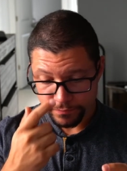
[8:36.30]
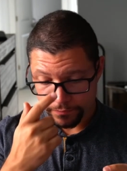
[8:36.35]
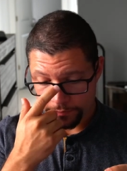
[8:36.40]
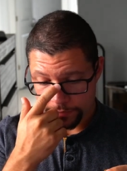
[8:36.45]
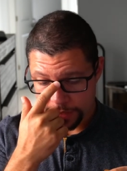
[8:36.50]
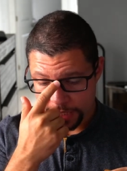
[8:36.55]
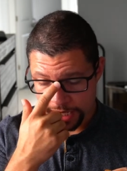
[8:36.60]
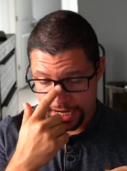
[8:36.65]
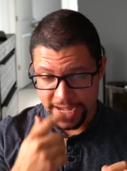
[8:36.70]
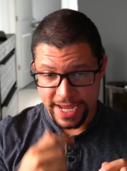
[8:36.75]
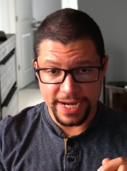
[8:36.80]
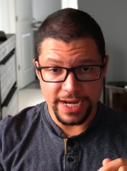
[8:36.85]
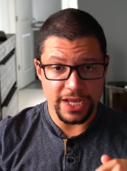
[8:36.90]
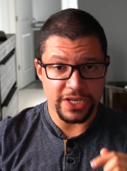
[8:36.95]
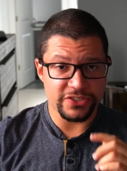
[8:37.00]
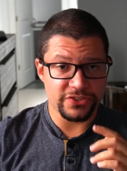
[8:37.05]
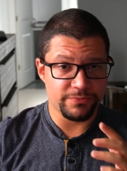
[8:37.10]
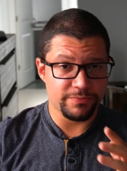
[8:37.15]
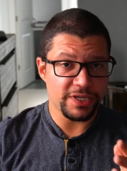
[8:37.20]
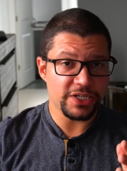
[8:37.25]
and as
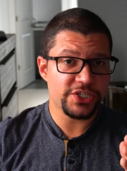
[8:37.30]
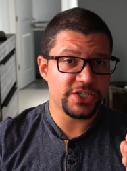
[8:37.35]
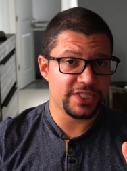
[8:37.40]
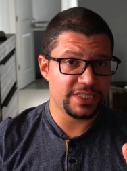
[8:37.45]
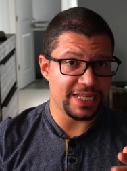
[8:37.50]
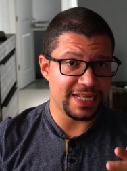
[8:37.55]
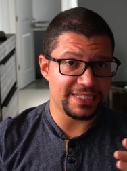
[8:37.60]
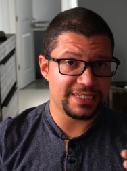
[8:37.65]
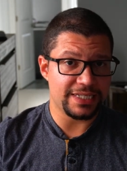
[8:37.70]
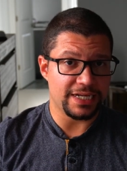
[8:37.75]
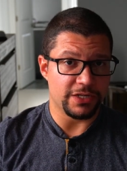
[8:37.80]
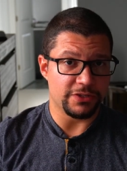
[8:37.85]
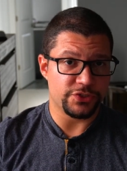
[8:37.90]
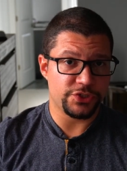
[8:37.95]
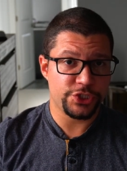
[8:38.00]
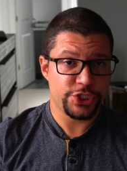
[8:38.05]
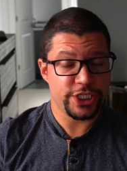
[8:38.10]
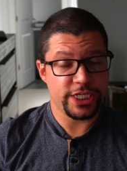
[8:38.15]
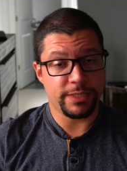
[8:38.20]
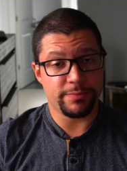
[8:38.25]
much as that sounds
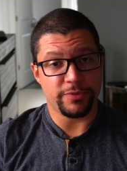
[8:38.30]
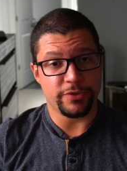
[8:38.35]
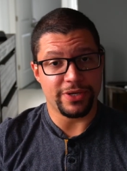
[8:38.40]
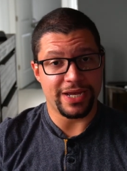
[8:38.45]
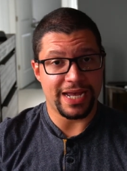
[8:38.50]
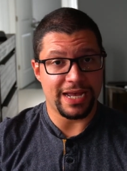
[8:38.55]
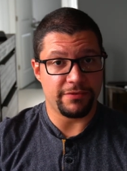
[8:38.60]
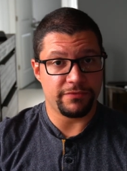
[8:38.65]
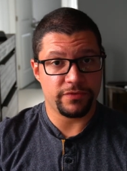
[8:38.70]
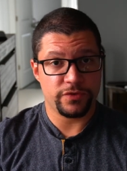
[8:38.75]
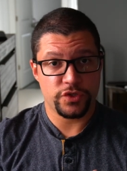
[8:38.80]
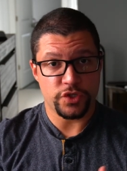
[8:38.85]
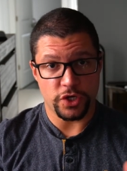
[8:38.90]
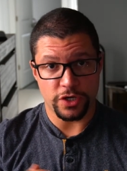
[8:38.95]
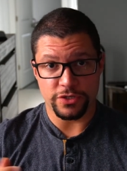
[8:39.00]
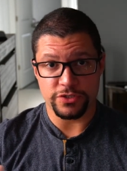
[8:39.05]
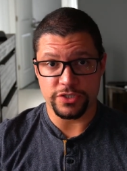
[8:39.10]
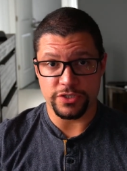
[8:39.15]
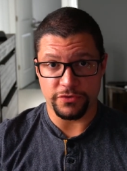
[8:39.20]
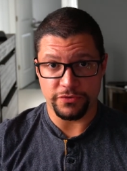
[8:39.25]
cheap, you have tons
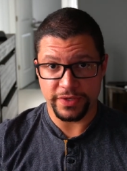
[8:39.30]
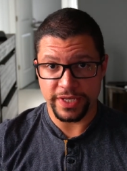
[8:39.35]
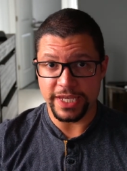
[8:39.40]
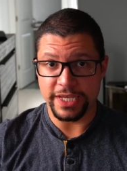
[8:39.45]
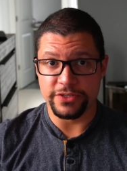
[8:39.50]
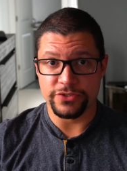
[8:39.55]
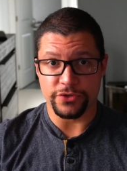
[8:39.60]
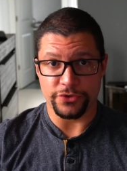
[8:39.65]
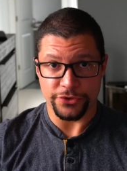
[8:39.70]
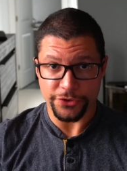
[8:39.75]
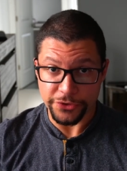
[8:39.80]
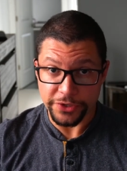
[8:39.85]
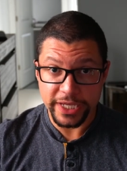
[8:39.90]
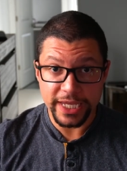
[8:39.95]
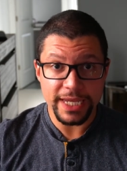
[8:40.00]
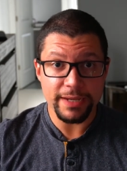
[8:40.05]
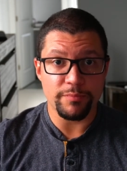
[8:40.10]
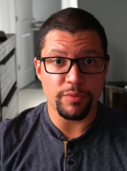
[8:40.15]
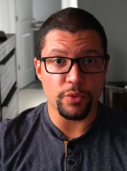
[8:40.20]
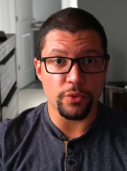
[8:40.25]
of keys on your
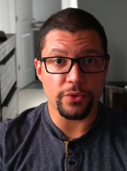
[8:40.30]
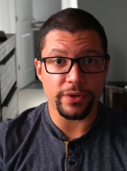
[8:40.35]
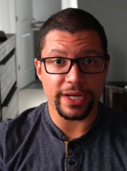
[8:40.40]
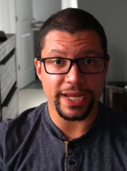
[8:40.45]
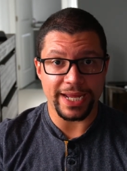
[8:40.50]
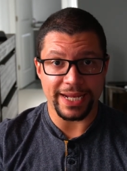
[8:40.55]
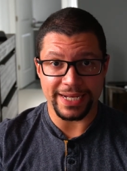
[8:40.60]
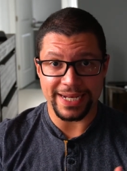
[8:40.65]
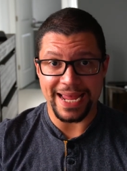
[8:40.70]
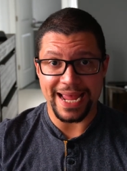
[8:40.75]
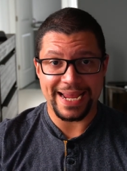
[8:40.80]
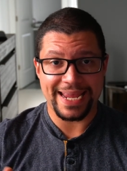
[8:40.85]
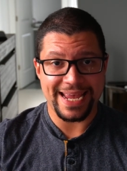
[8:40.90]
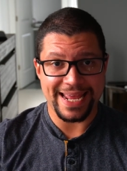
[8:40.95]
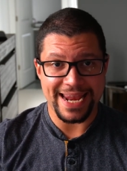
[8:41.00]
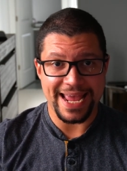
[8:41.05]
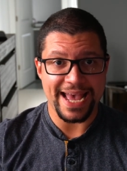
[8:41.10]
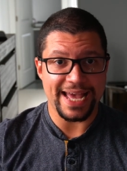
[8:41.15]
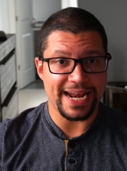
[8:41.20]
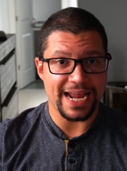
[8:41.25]
keyboard, and that can add
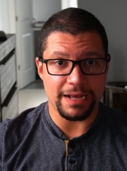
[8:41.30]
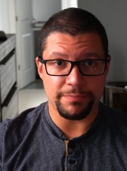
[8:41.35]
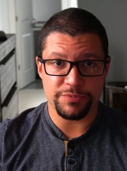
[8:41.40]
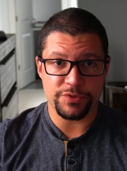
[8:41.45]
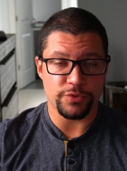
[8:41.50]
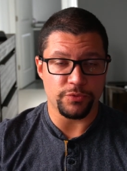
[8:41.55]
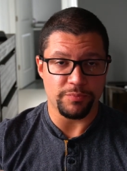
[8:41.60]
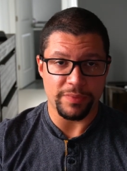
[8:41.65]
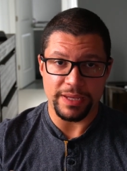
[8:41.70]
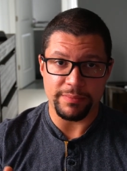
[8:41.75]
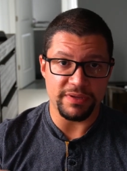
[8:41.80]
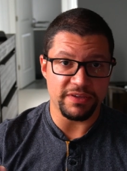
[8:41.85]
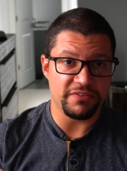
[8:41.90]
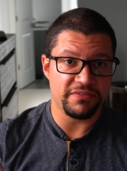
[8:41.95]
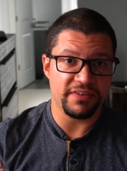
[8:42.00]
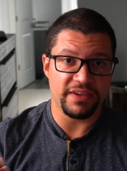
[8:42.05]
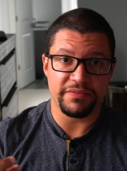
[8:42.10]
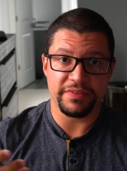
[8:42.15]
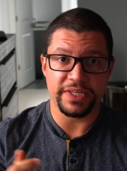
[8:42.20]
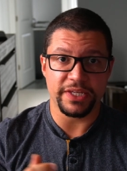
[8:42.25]
up to maybe
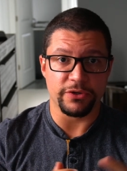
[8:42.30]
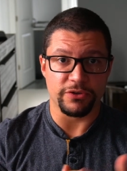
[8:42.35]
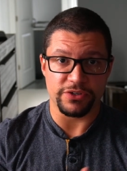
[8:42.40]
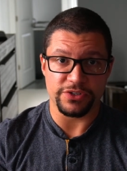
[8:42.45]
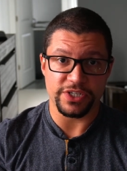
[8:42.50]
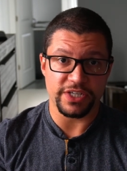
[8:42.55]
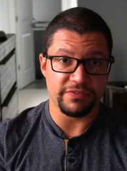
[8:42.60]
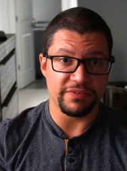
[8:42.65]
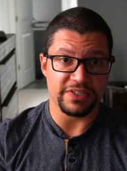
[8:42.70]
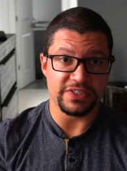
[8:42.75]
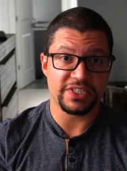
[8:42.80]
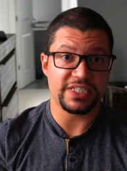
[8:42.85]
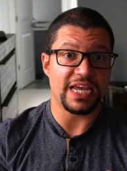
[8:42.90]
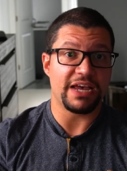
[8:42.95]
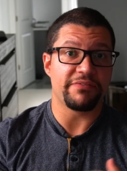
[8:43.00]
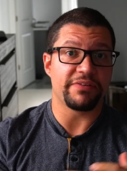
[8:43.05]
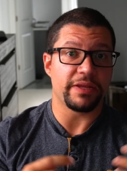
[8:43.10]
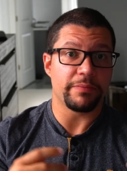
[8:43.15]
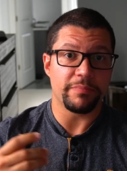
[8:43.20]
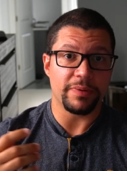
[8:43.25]
50 or even 70
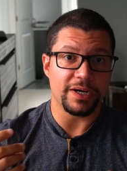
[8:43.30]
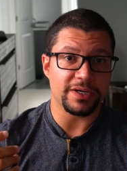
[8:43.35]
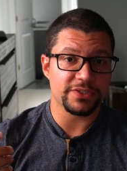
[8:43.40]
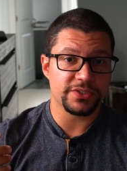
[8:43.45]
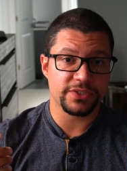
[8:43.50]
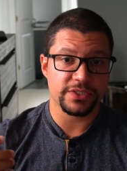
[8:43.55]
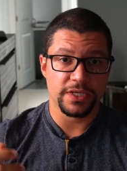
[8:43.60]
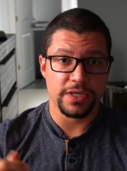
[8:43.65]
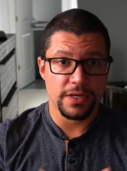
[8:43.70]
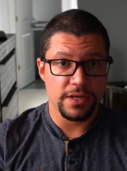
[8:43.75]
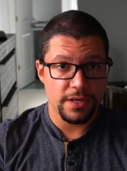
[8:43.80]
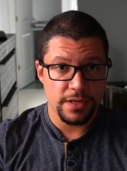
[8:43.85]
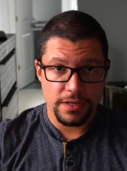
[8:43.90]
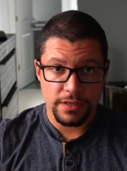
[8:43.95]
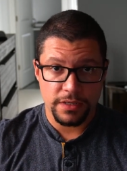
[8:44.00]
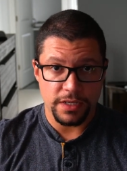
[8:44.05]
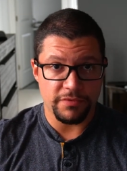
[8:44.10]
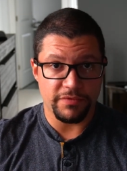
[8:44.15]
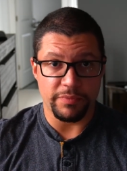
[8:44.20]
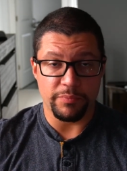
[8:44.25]
bucks,
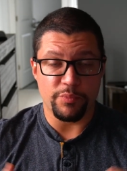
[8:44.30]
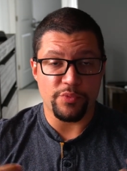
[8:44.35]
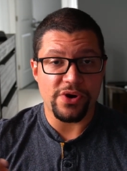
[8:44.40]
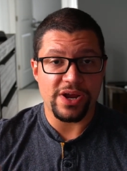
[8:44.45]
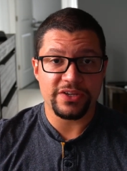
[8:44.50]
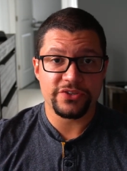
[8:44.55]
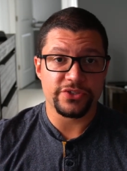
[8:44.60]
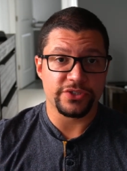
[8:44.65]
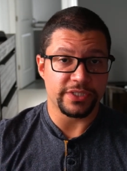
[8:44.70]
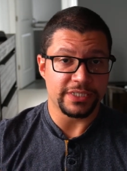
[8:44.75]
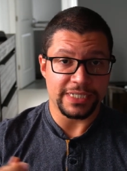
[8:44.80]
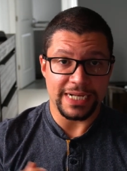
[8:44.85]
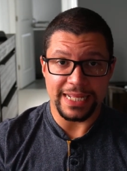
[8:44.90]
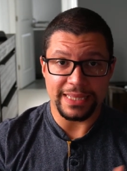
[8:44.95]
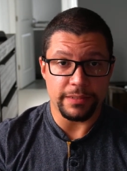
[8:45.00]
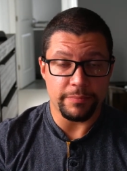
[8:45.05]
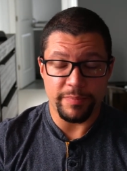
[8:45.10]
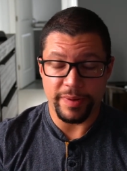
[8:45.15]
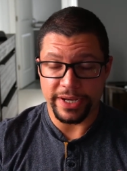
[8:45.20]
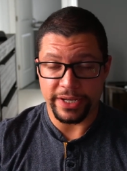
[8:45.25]
even pricier than that,
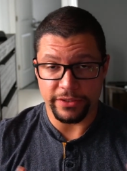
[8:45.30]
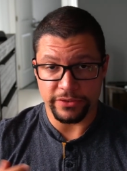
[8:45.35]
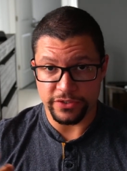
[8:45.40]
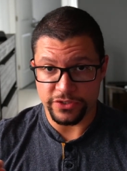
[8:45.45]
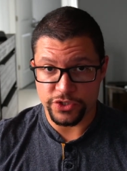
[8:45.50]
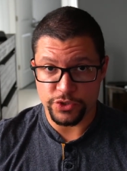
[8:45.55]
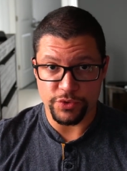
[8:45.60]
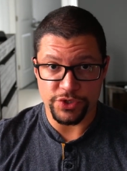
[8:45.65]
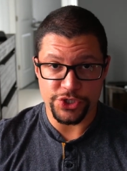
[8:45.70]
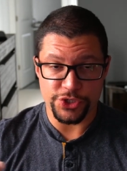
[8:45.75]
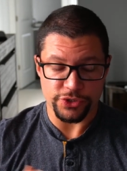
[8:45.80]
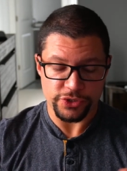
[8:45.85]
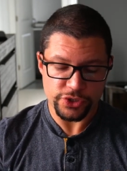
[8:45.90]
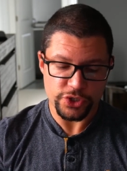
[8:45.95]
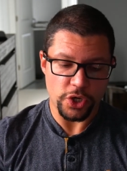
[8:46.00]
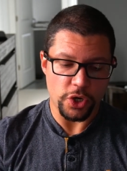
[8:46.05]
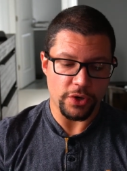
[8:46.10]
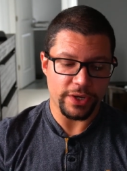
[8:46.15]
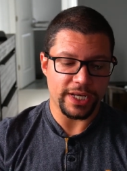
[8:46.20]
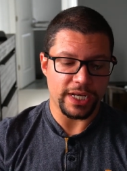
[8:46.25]
depending on the switch you're
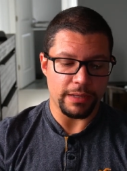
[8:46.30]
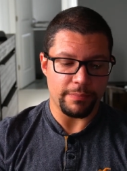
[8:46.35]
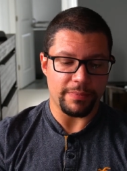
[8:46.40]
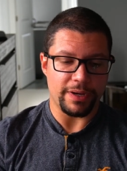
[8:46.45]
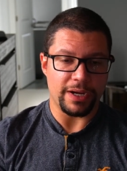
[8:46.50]
talking about.